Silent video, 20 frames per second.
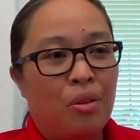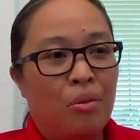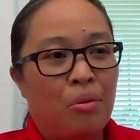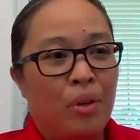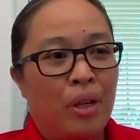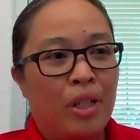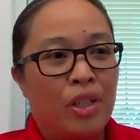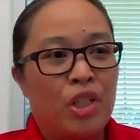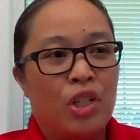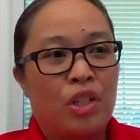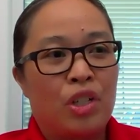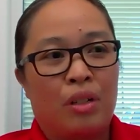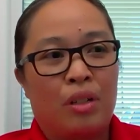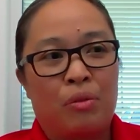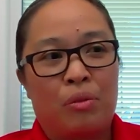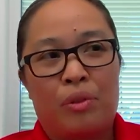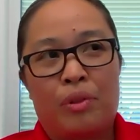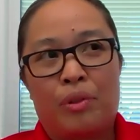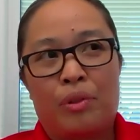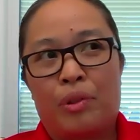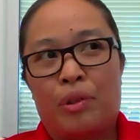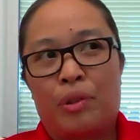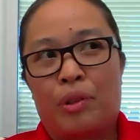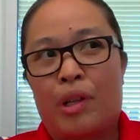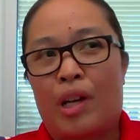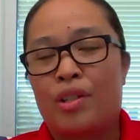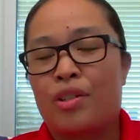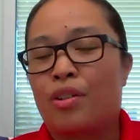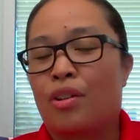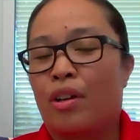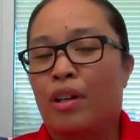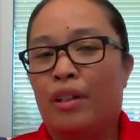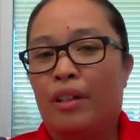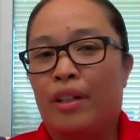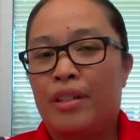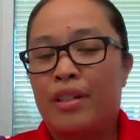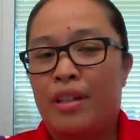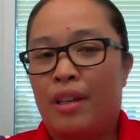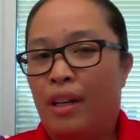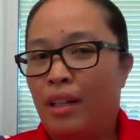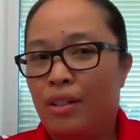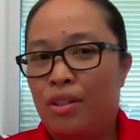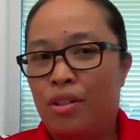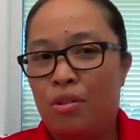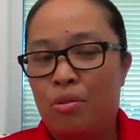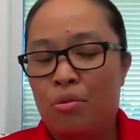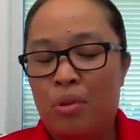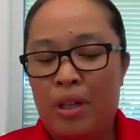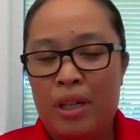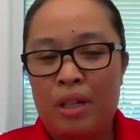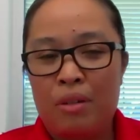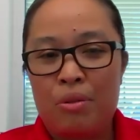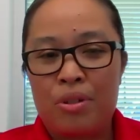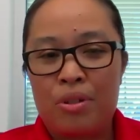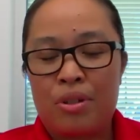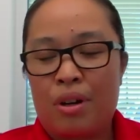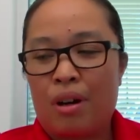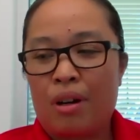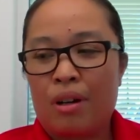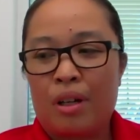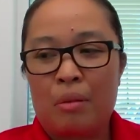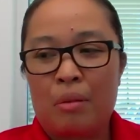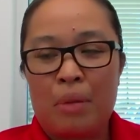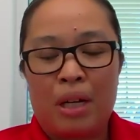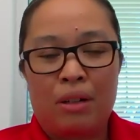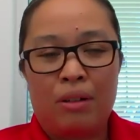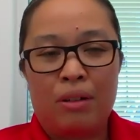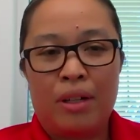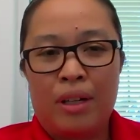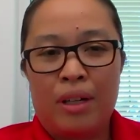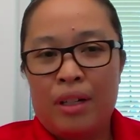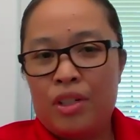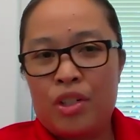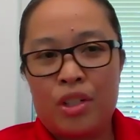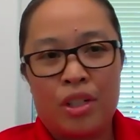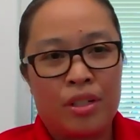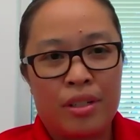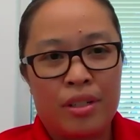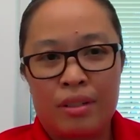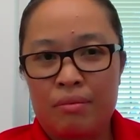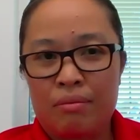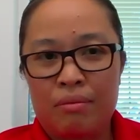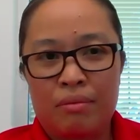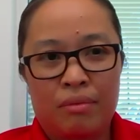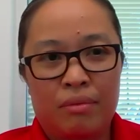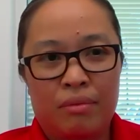which I started listening to what he was talking about and it just